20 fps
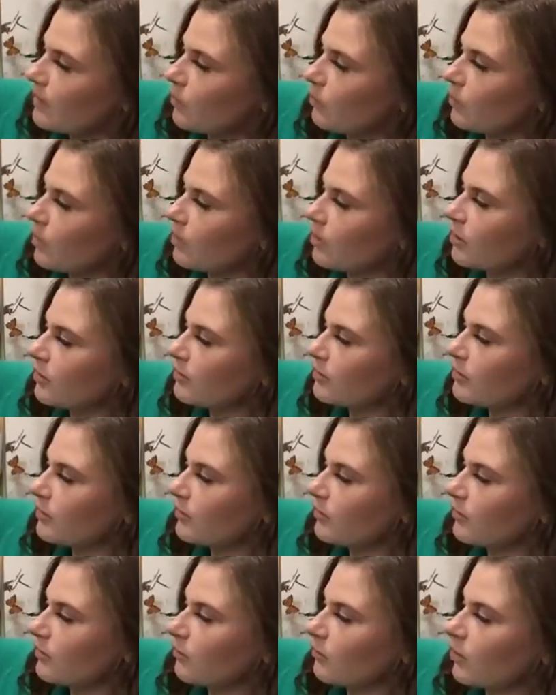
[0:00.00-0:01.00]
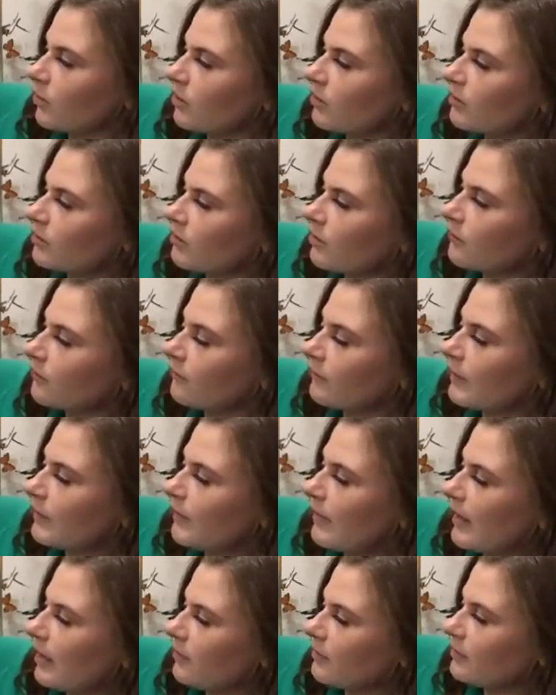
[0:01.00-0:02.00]
Workers workers are
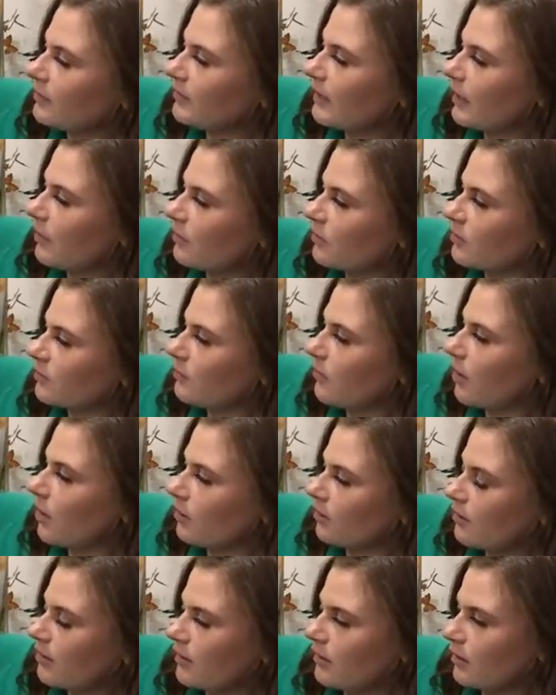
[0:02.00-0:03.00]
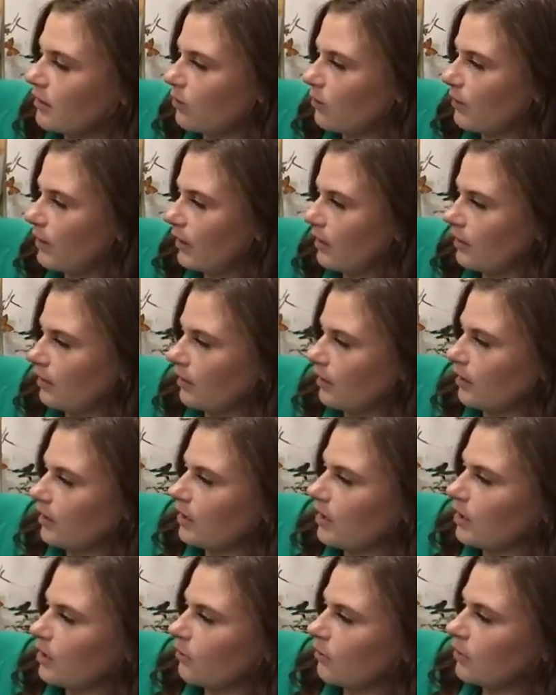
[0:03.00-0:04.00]
females that are smaller than the queen.
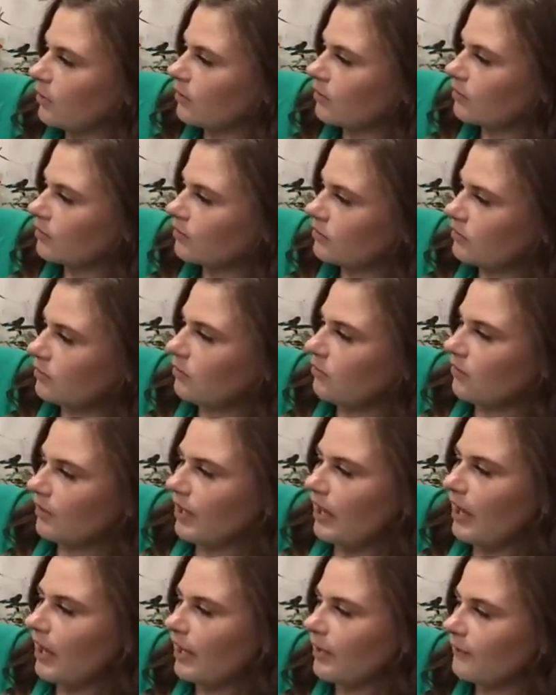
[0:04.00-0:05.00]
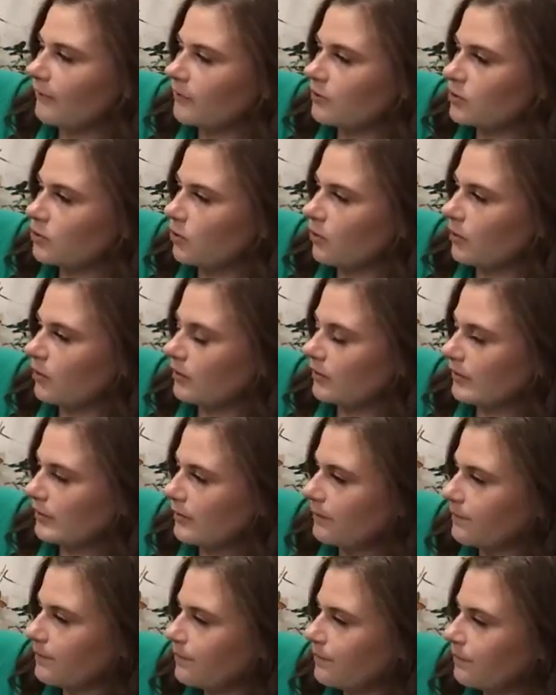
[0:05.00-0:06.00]
Workers do the hive chores.
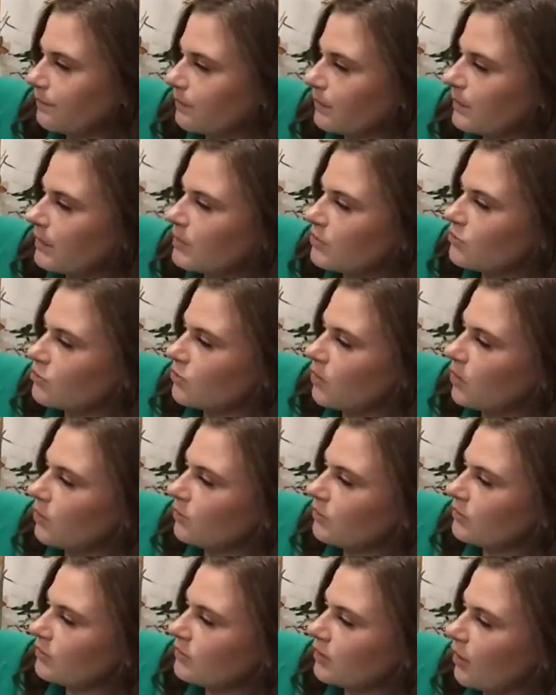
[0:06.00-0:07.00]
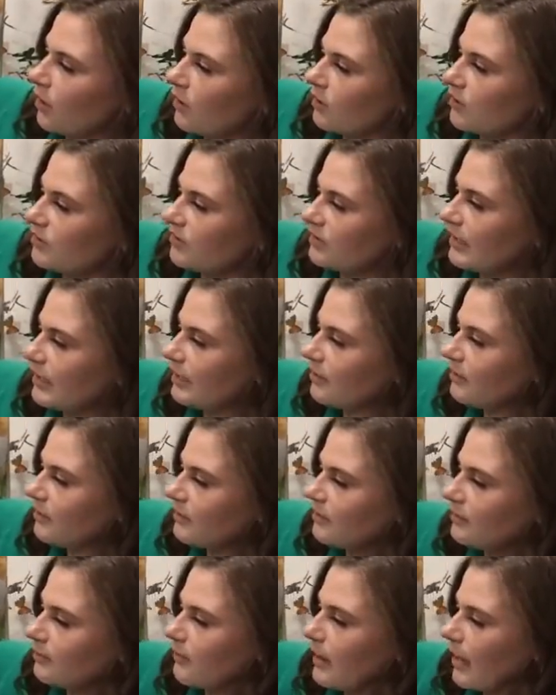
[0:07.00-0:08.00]
Drones are
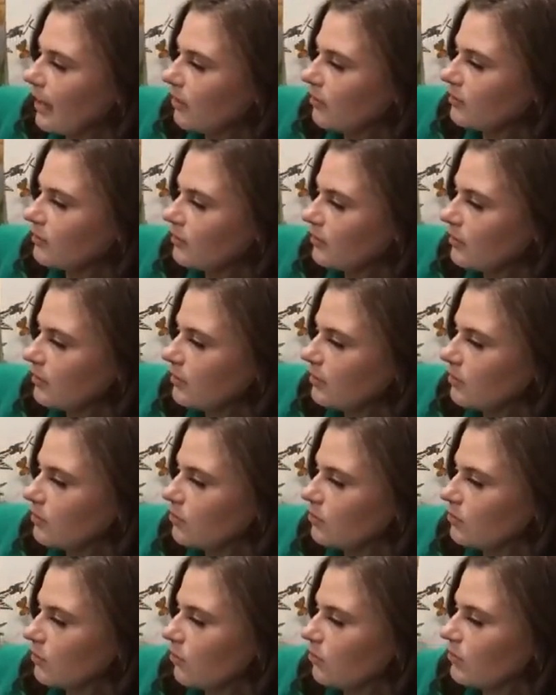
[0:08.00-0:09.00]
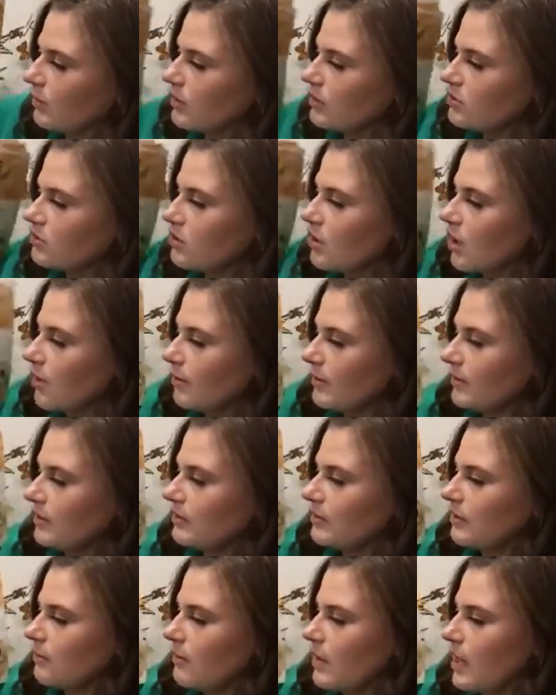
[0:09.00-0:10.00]
stingless males whose only job is
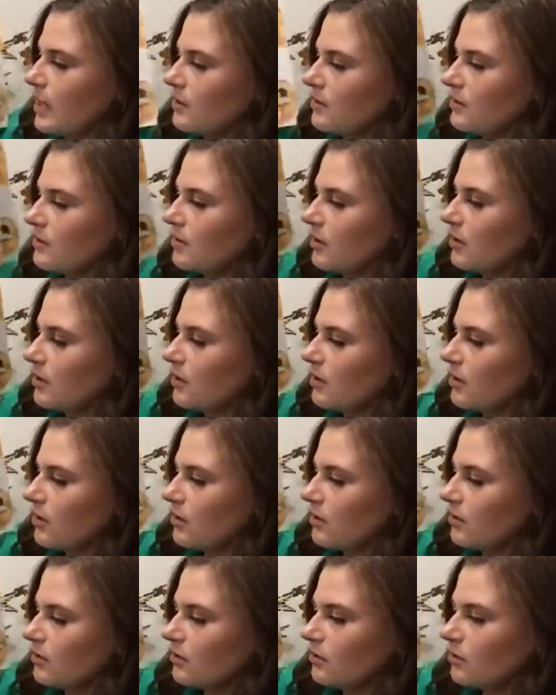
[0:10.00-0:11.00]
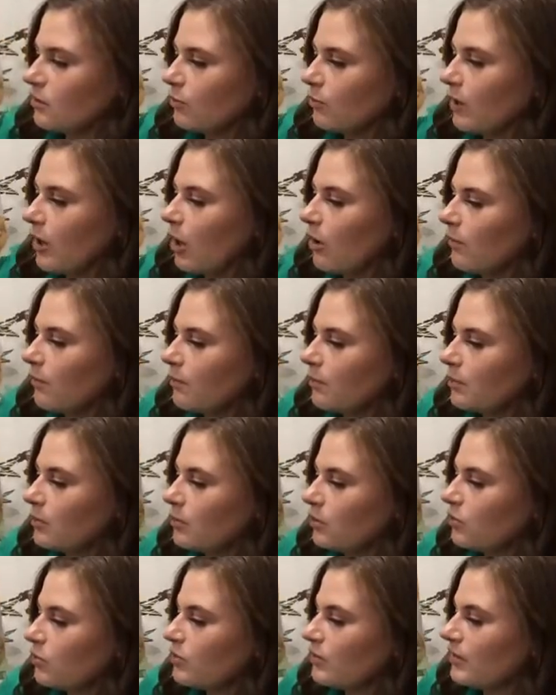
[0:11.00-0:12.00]
to mate to help
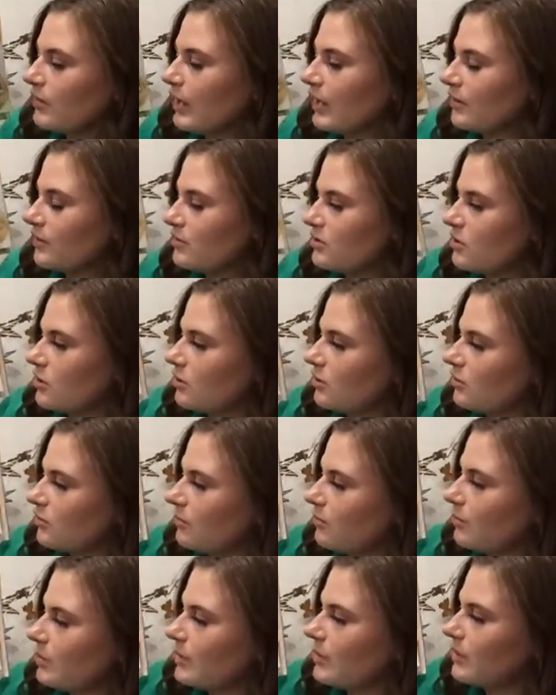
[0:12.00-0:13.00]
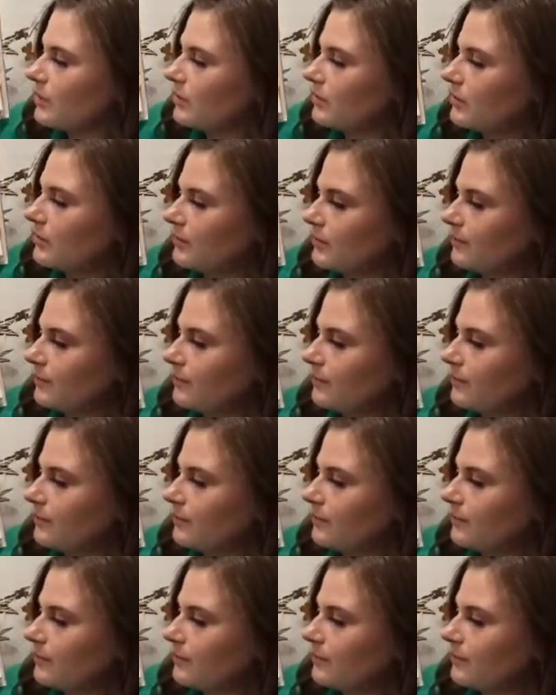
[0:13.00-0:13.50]
produce next year's bees.